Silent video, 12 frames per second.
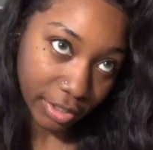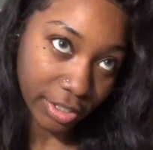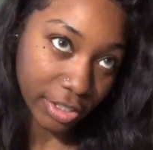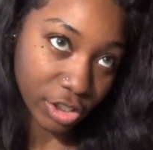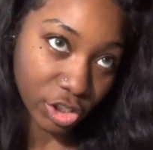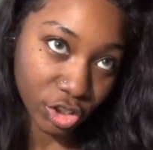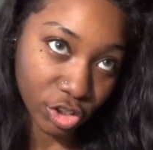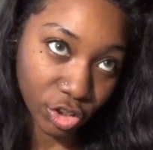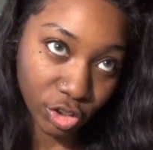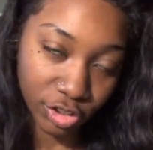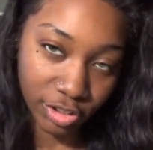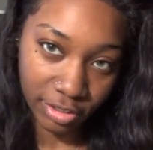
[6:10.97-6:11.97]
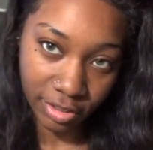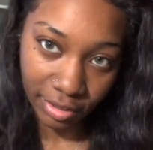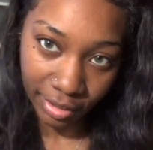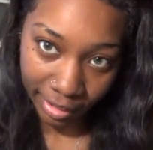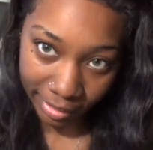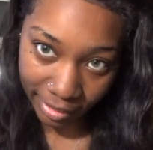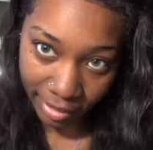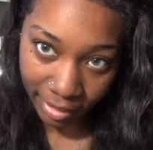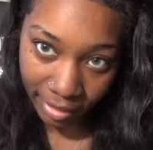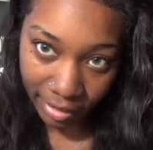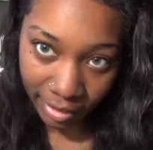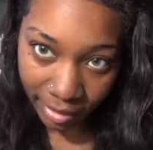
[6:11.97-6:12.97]
that it just looks like
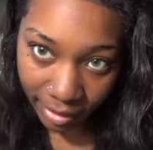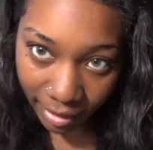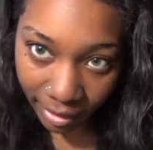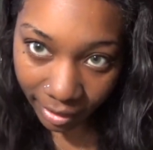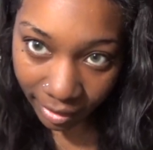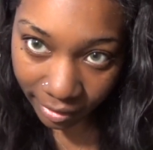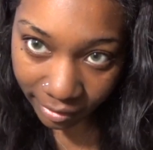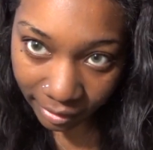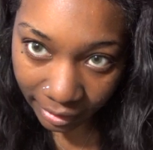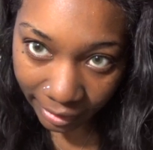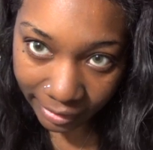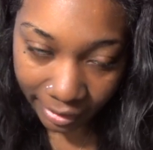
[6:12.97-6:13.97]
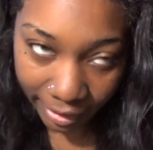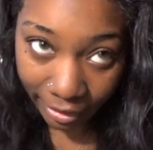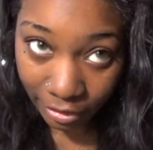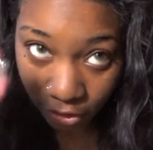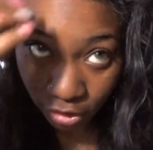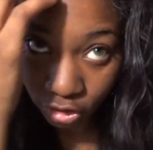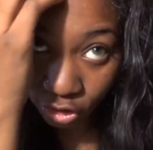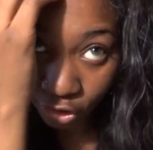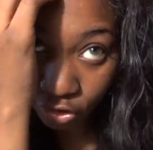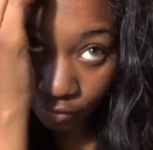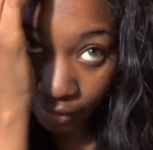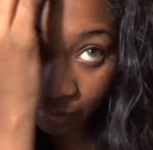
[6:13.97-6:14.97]
like the hair just
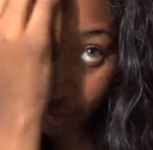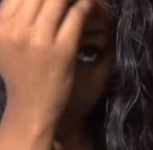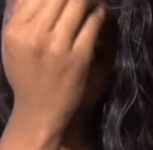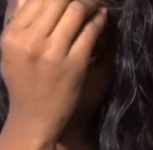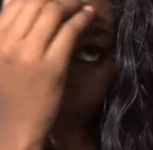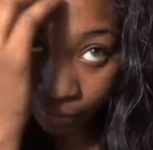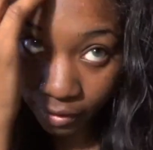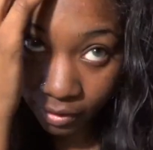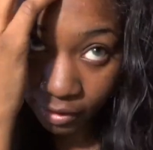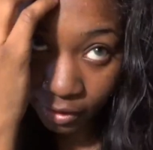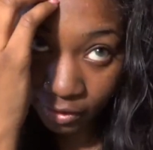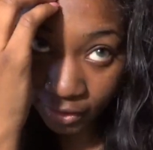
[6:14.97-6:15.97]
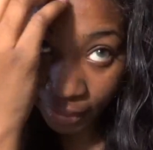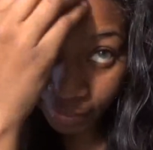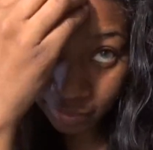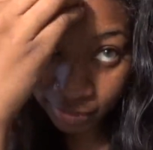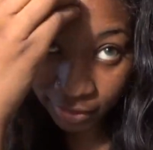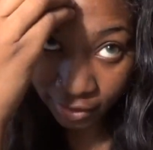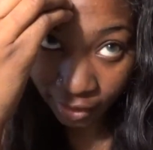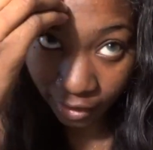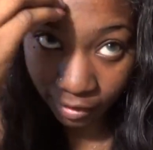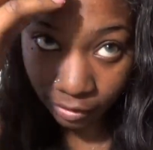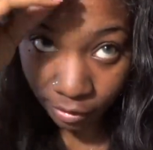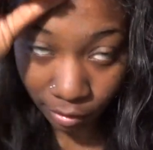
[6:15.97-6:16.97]
starts right there, but there's actually
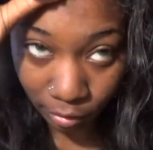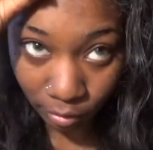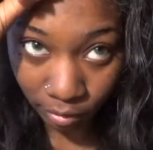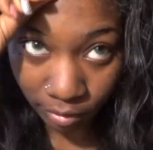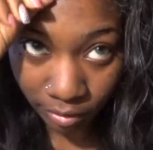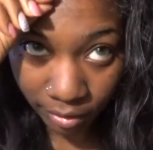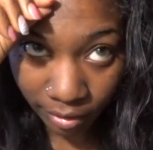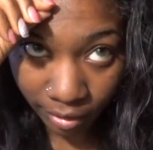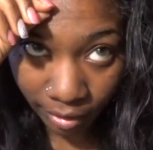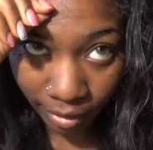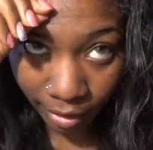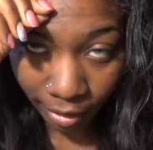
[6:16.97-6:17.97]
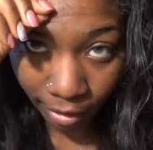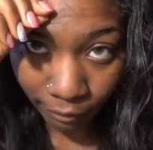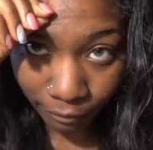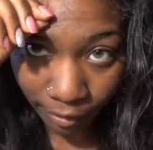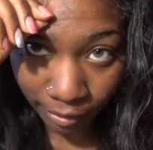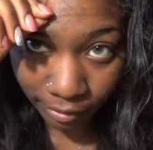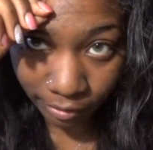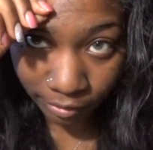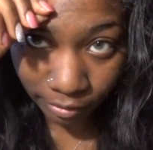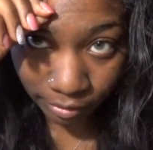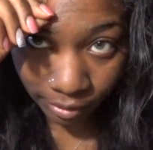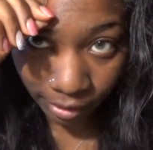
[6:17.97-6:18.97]
like little hair
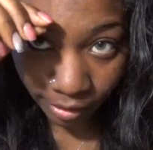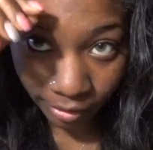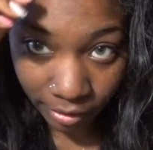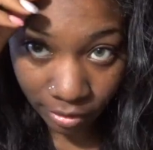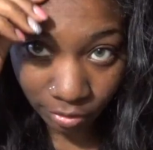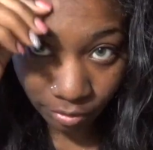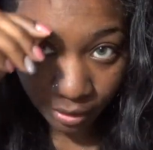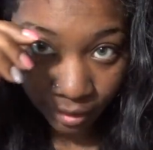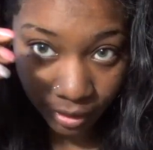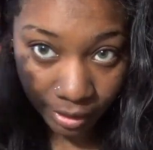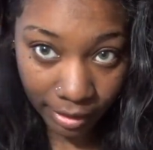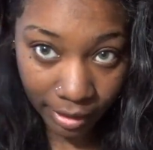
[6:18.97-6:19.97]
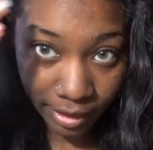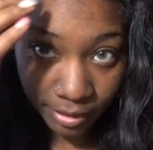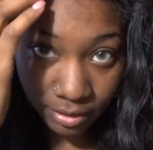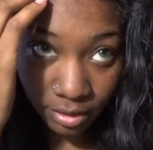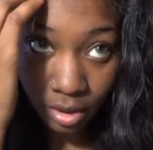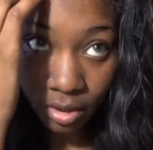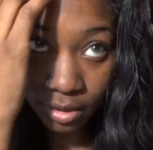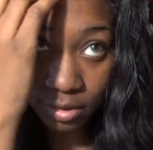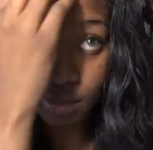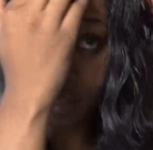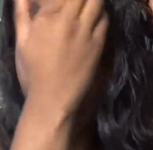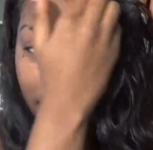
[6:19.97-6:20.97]
follicles here that you really kind of can't see because
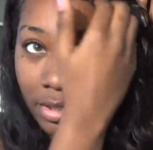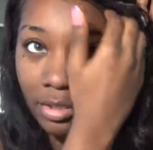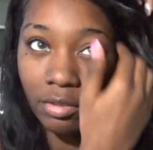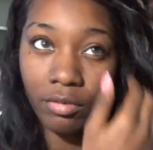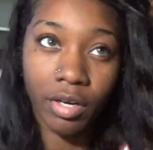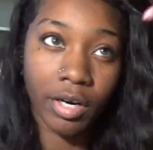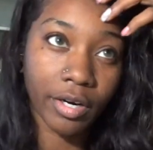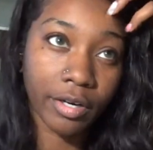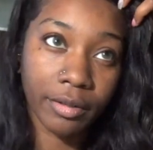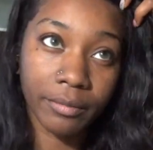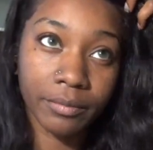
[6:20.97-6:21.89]
the lace is so dark.